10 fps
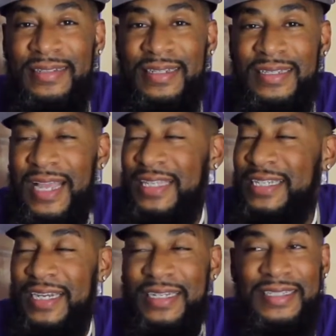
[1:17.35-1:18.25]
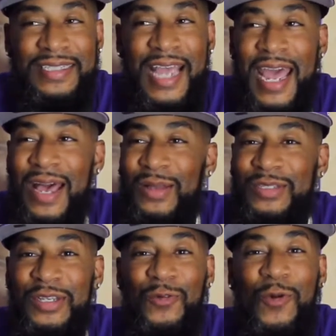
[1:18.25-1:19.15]
They took us down
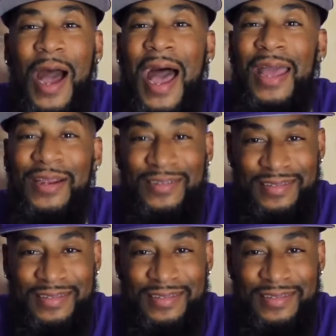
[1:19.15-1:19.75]
to the wire.